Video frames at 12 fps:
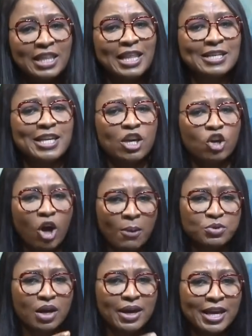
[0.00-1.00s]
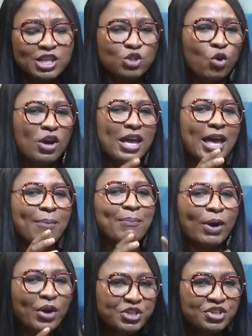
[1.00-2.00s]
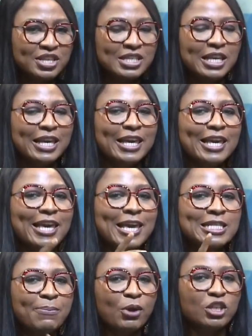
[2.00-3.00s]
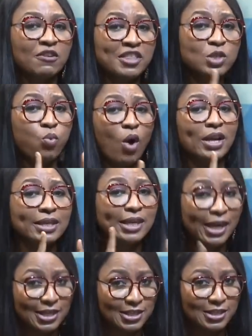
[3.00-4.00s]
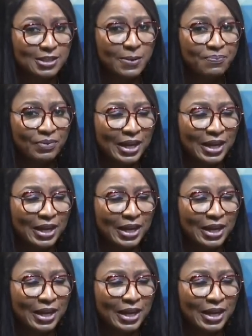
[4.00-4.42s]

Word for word: They're saying, come to our aid. So my question is, is it because of this one case?